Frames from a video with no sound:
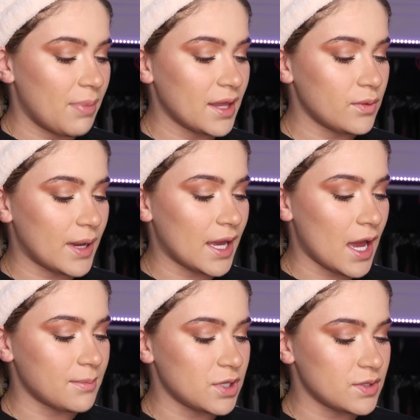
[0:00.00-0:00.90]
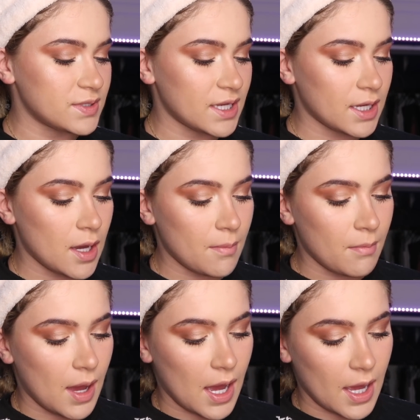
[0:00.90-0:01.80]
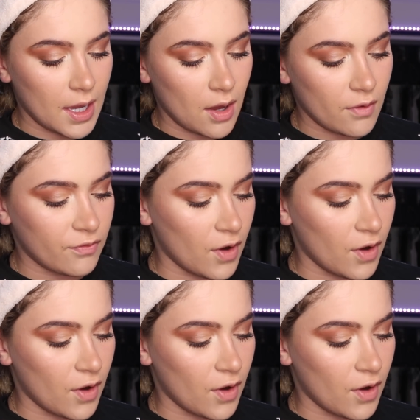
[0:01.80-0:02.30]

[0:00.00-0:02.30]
By the way, I'm using my